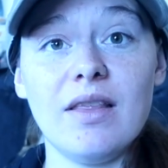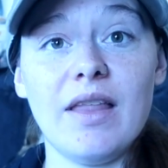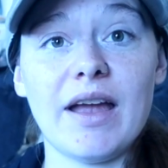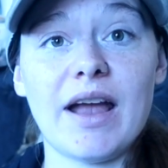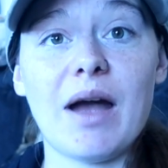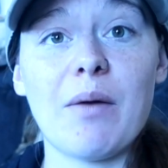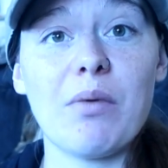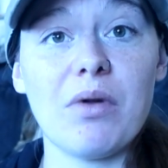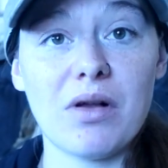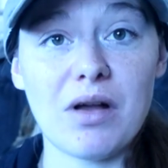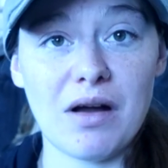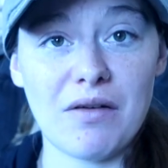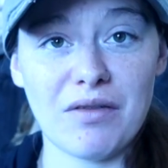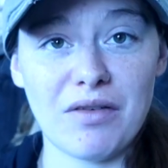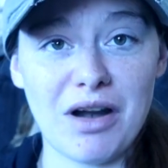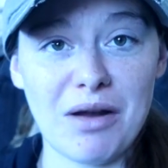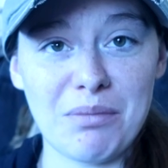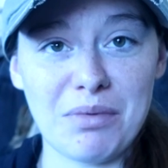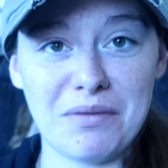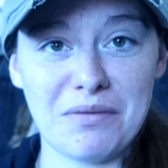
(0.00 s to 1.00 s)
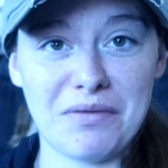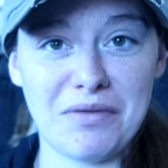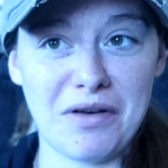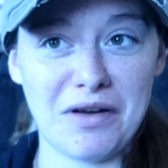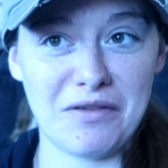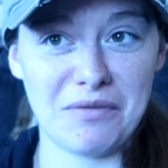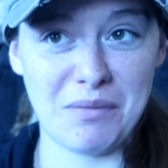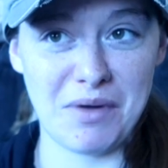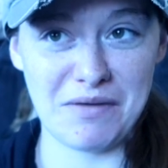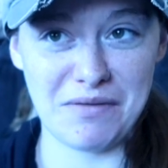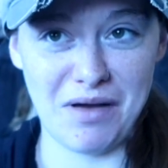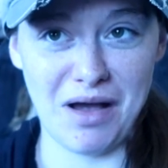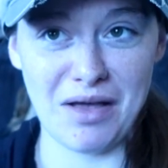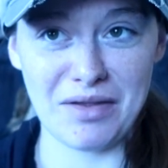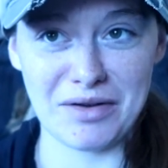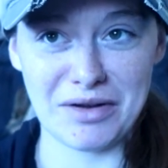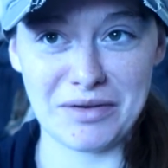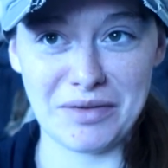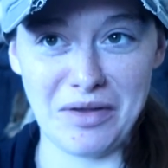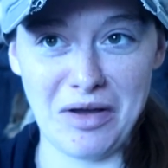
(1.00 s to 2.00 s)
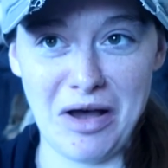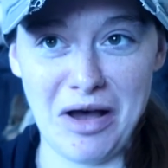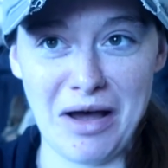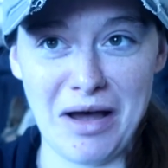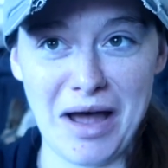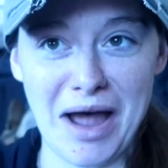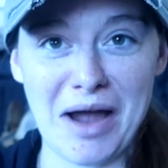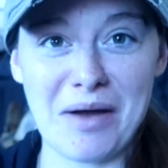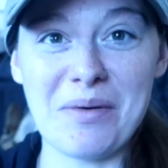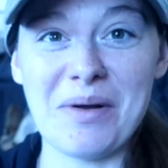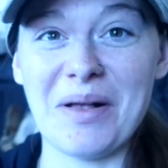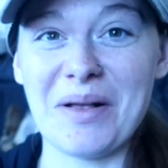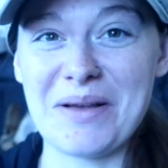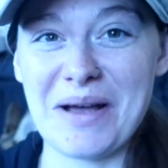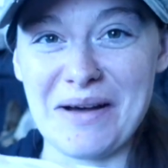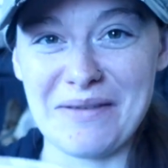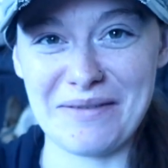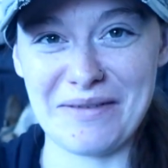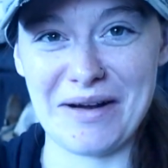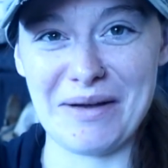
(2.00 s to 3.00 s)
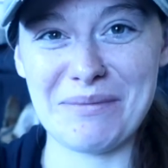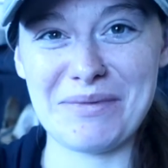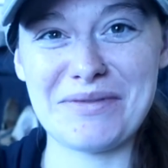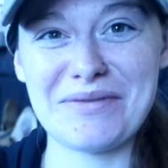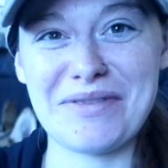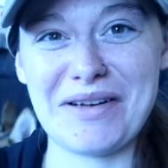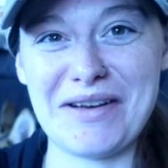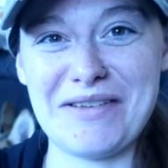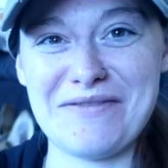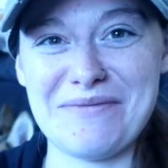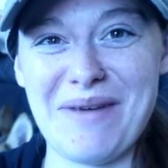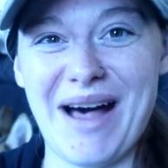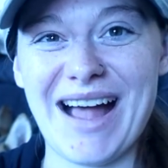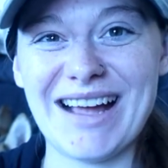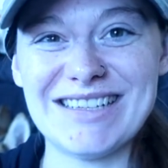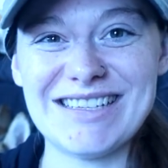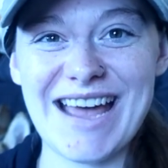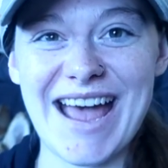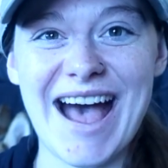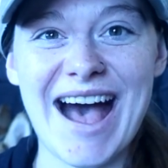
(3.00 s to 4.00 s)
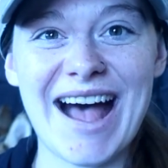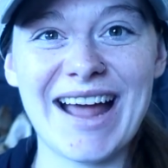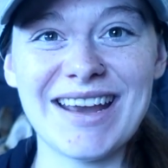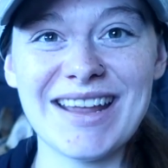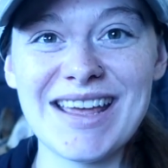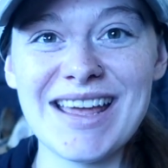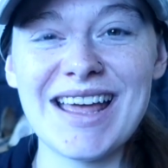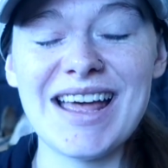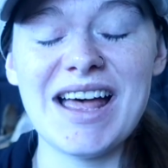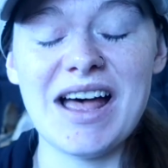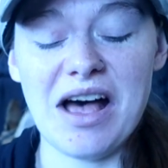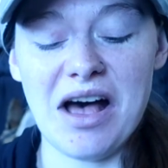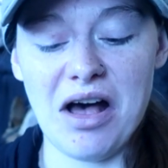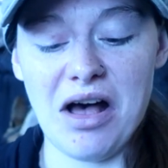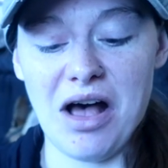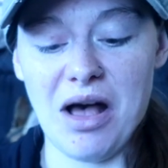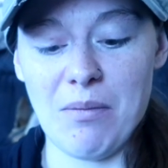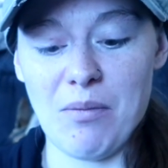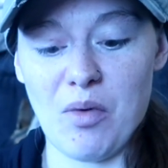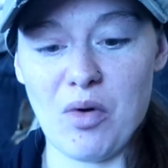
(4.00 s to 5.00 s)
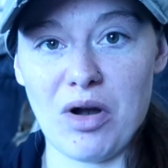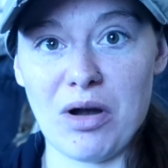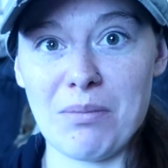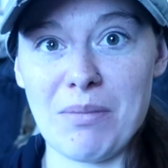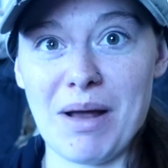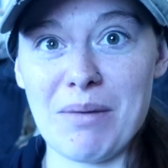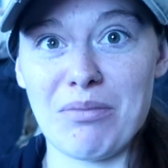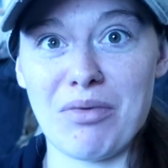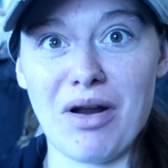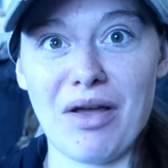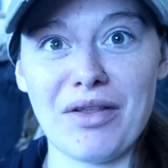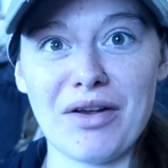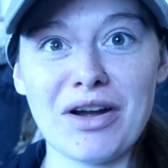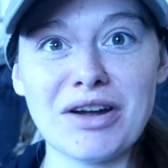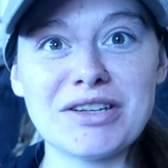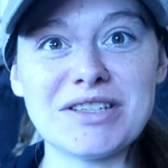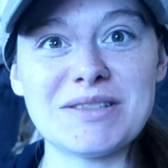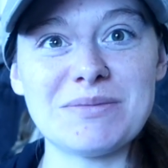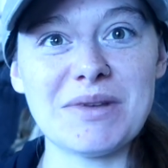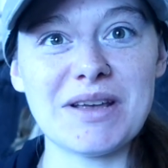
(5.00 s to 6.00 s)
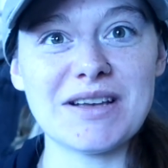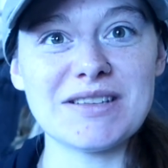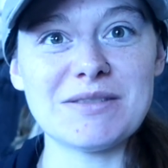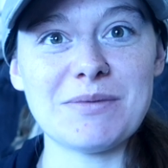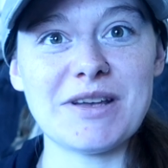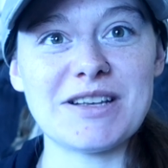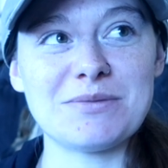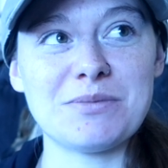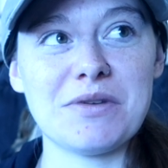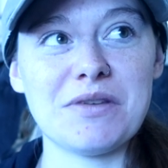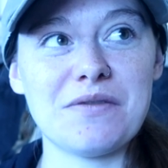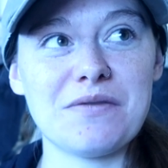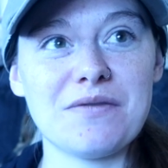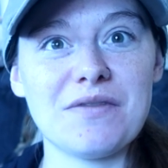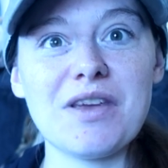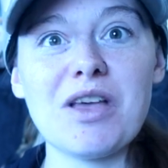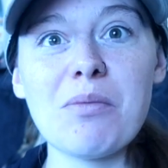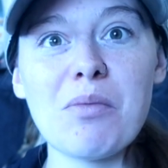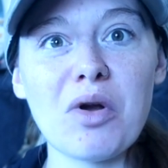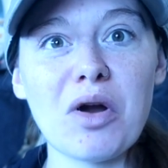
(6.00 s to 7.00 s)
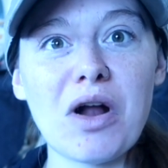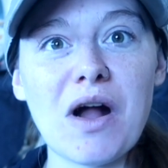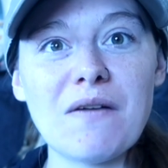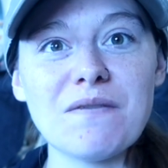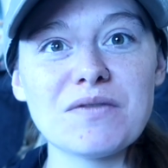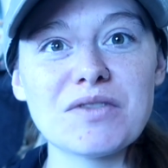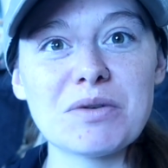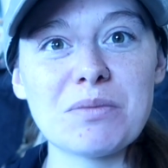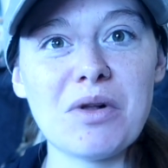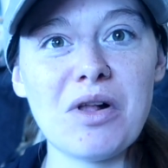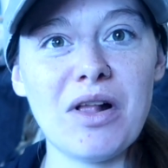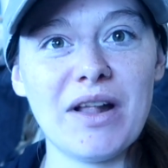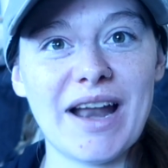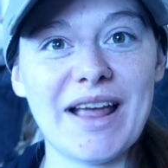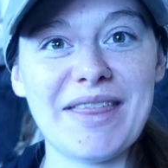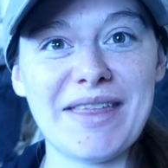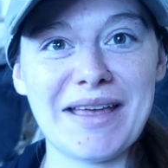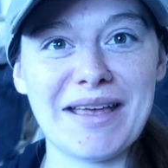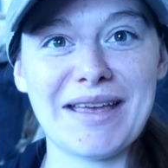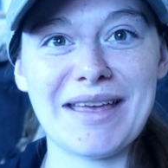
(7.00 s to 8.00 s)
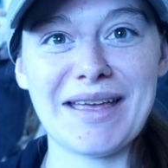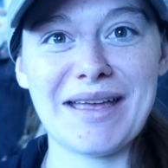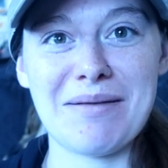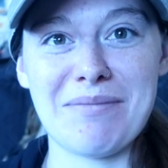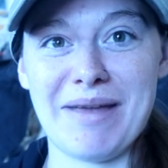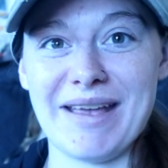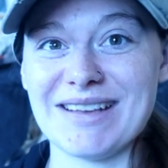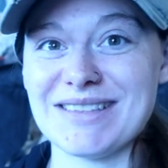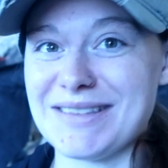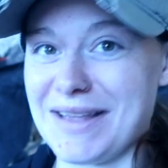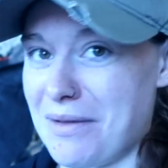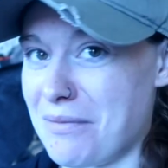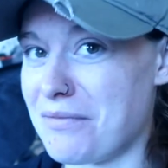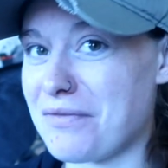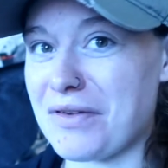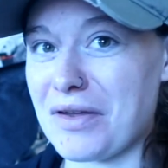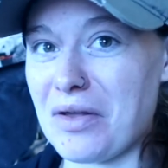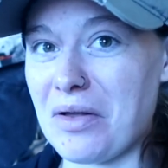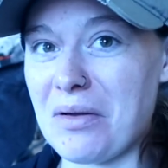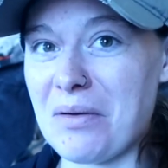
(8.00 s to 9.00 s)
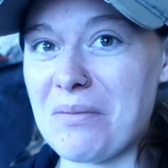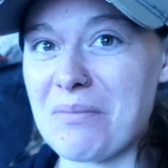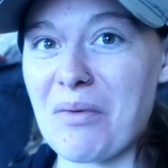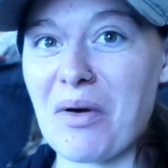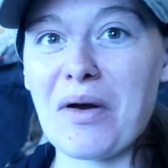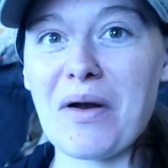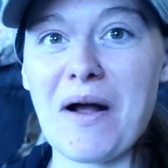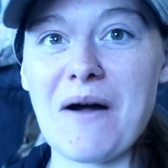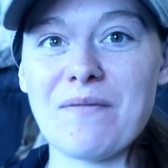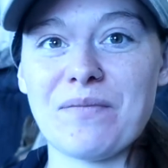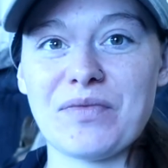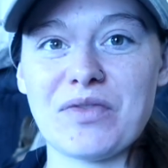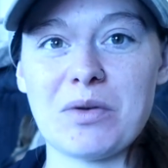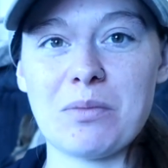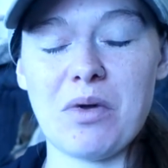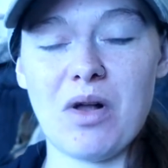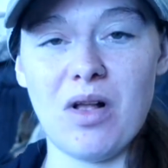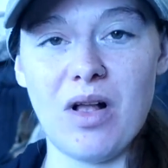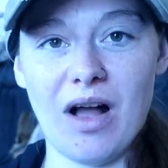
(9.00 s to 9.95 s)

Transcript: Like I will cover up in front of my father-in-law. I will cover up in front of my dad um, or my brother just because it makes me feel more comfortable and I think it makes them feel more comfortable.